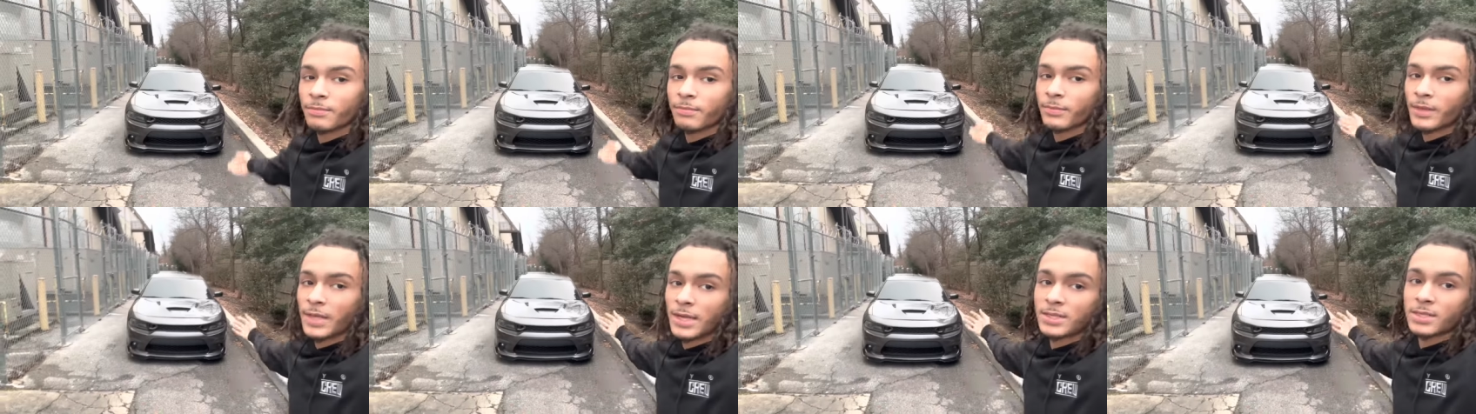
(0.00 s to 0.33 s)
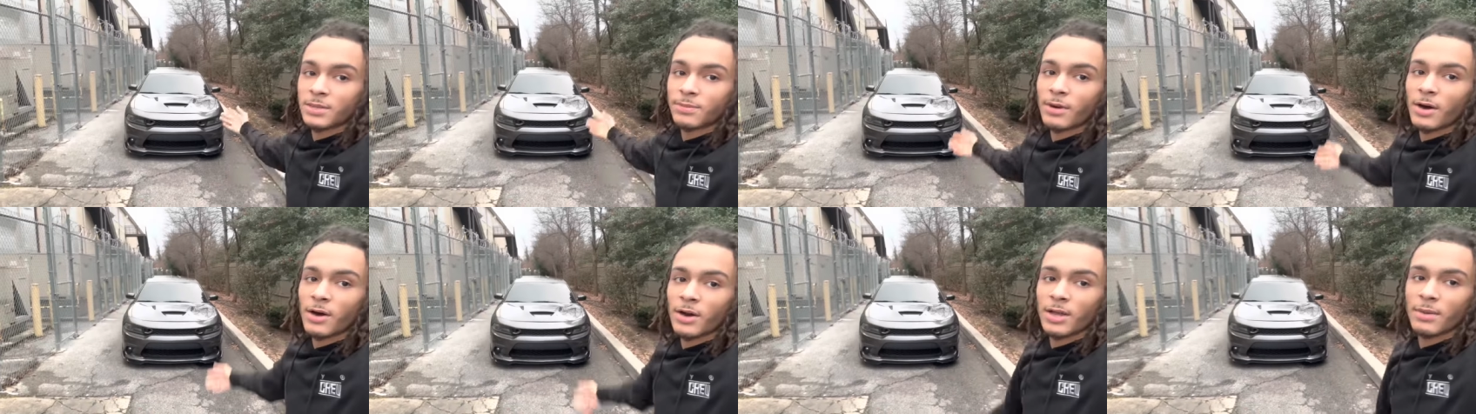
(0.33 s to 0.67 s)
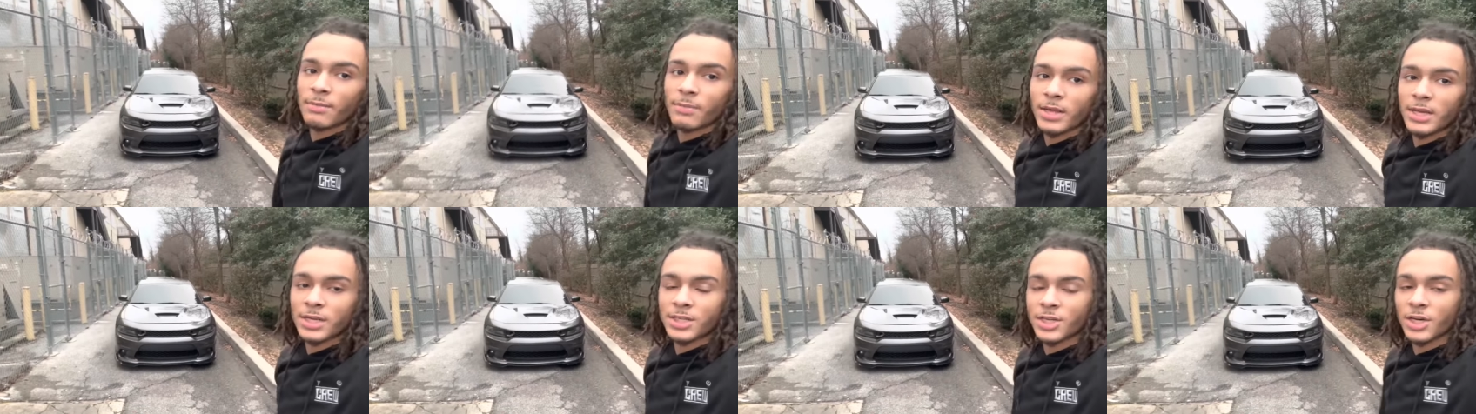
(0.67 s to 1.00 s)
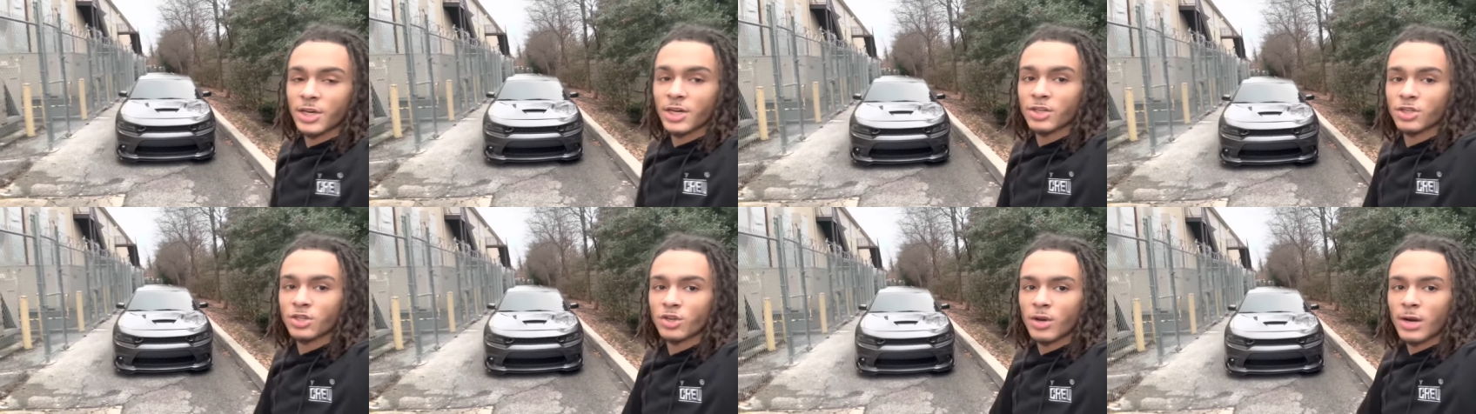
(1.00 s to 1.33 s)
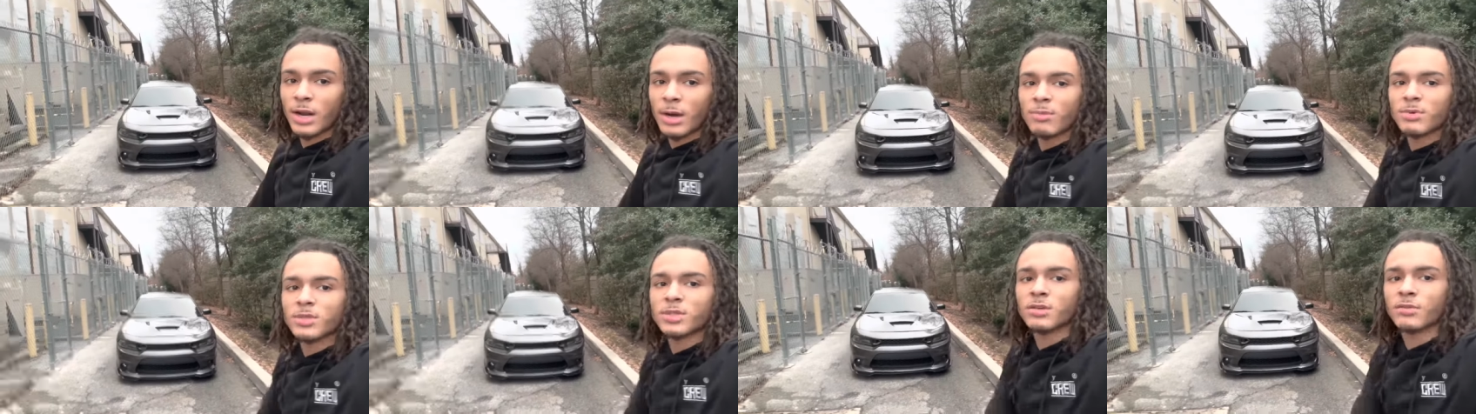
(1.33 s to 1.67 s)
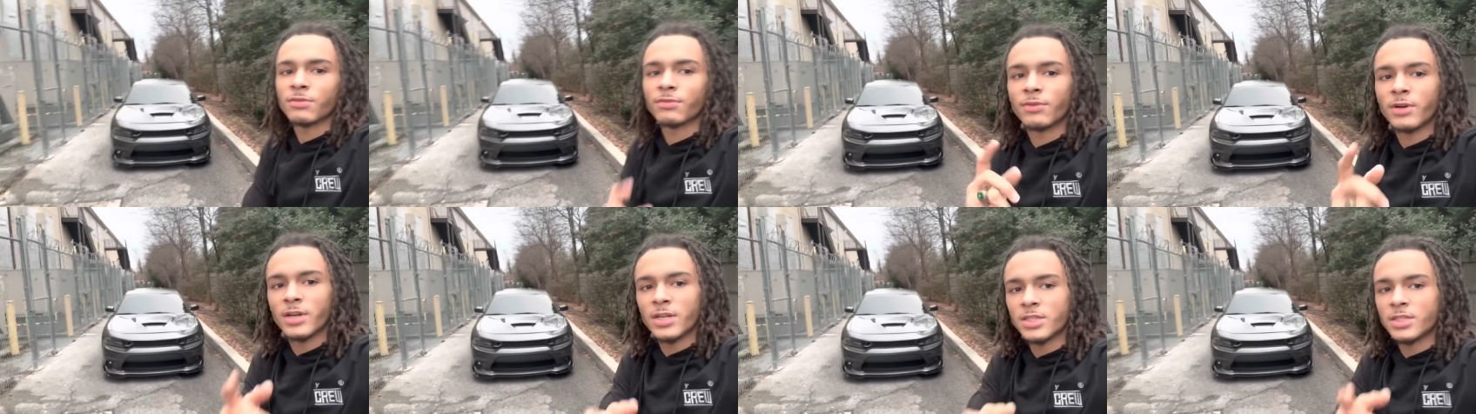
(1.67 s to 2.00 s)
That's about it, man. Share this on out with your
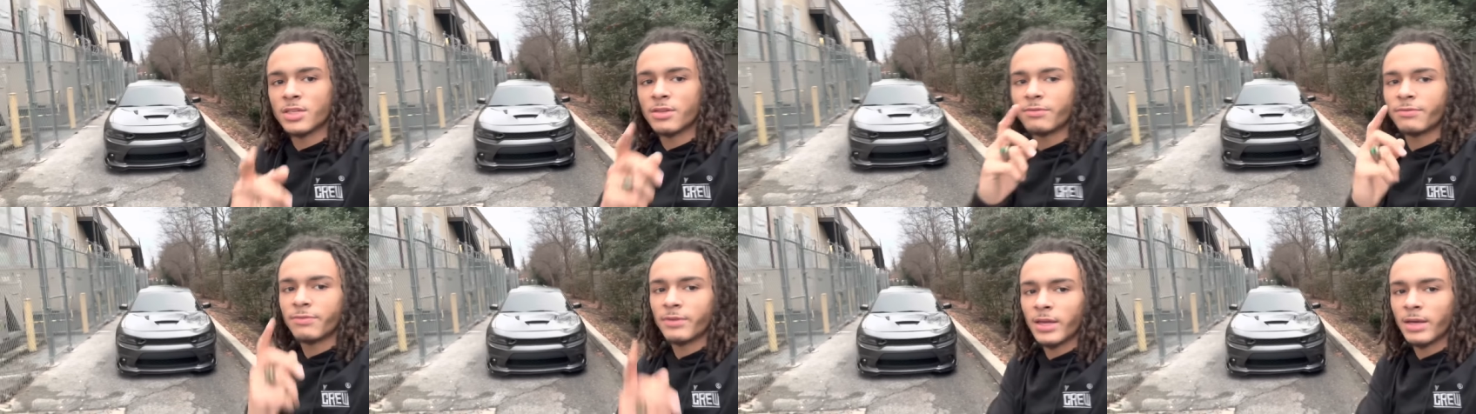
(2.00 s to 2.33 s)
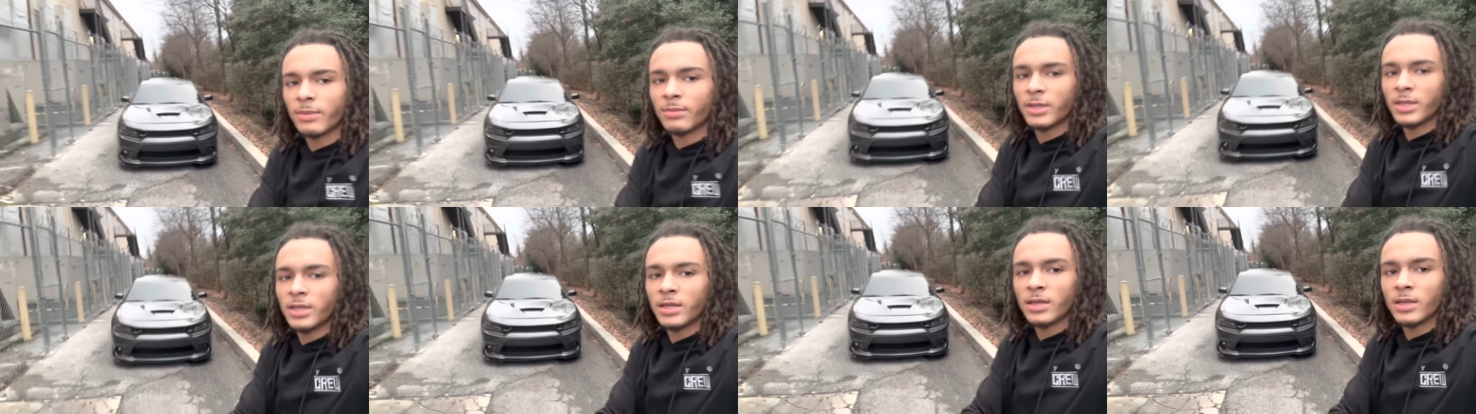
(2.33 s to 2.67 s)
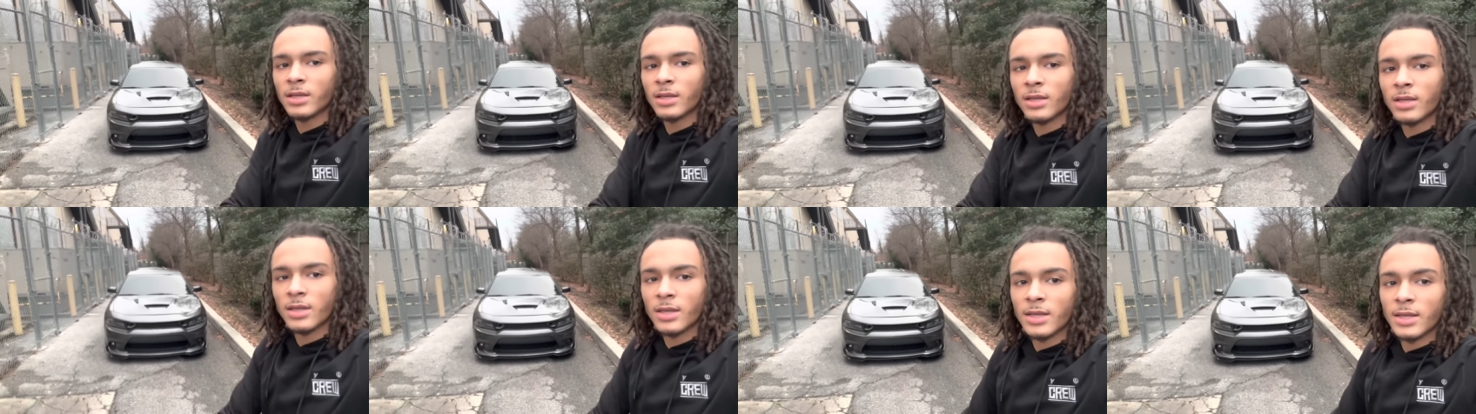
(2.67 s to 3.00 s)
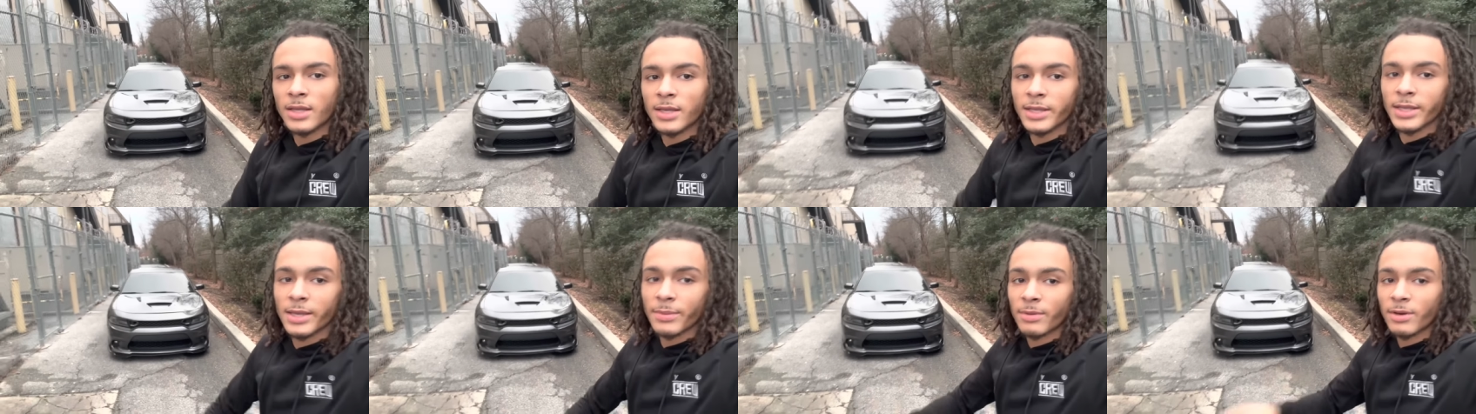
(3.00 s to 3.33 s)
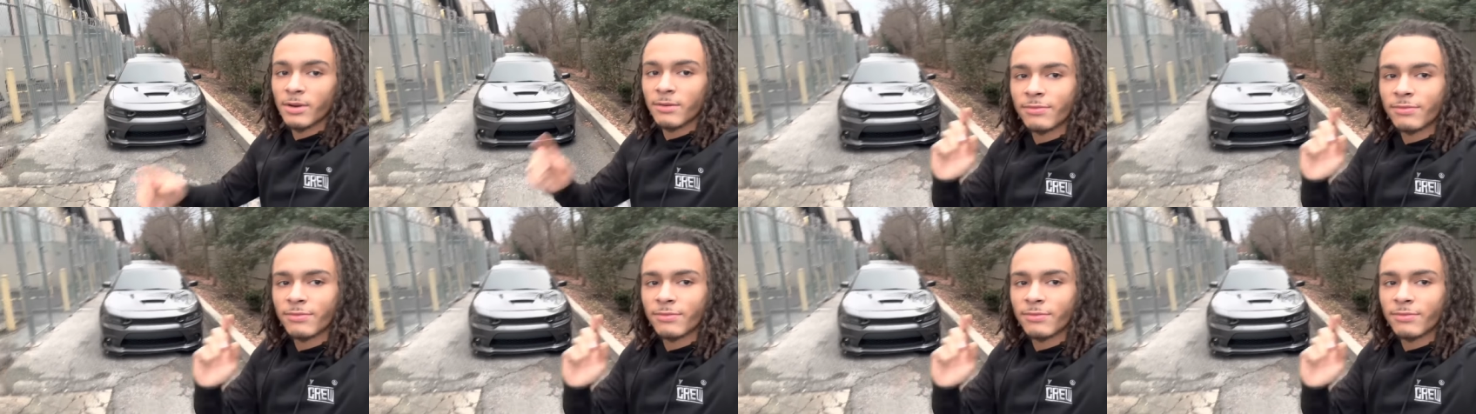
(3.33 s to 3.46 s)
friends, your family. Give me the